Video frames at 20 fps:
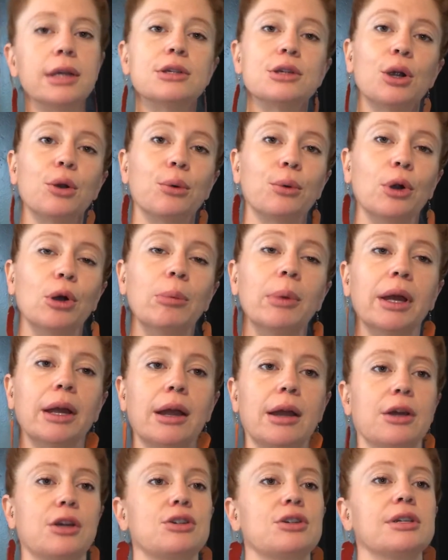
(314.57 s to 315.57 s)
is aerobic
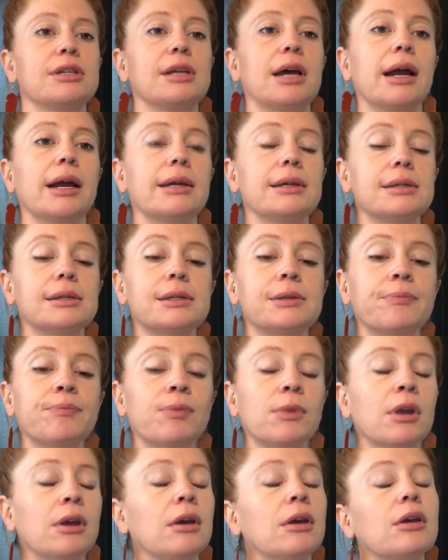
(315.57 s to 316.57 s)
exercise.
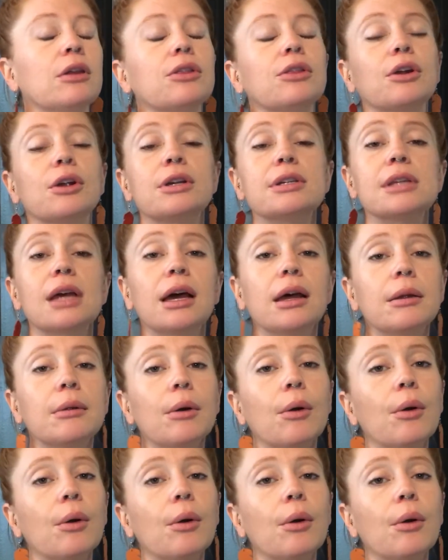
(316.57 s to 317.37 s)
There's a